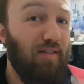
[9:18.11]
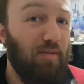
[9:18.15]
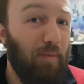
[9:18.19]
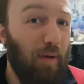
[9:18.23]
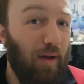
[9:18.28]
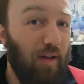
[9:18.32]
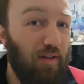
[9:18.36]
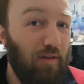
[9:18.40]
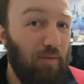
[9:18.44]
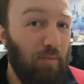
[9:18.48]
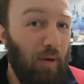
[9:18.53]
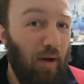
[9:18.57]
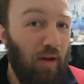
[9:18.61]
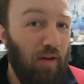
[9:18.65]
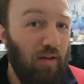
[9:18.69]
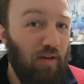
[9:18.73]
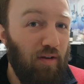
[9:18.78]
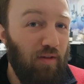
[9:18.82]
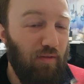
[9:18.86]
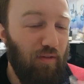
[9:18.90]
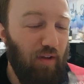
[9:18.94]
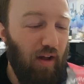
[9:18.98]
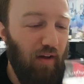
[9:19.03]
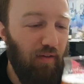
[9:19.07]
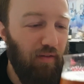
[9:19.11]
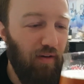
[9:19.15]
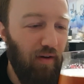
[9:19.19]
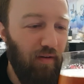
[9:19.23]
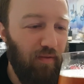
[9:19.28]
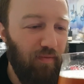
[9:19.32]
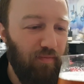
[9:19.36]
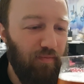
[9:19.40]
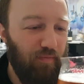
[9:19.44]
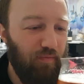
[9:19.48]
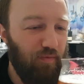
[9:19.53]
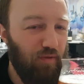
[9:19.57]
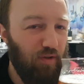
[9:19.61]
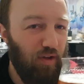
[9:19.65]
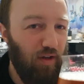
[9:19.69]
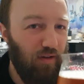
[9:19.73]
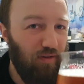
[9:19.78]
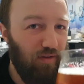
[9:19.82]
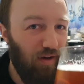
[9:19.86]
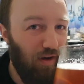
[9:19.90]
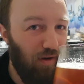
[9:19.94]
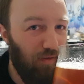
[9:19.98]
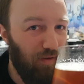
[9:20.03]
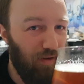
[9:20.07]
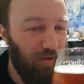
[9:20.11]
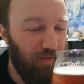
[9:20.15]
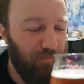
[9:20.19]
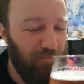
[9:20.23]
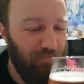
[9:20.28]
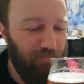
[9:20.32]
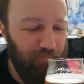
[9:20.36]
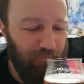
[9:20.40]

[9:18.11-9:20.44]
That smell and the flavour. So let's go in.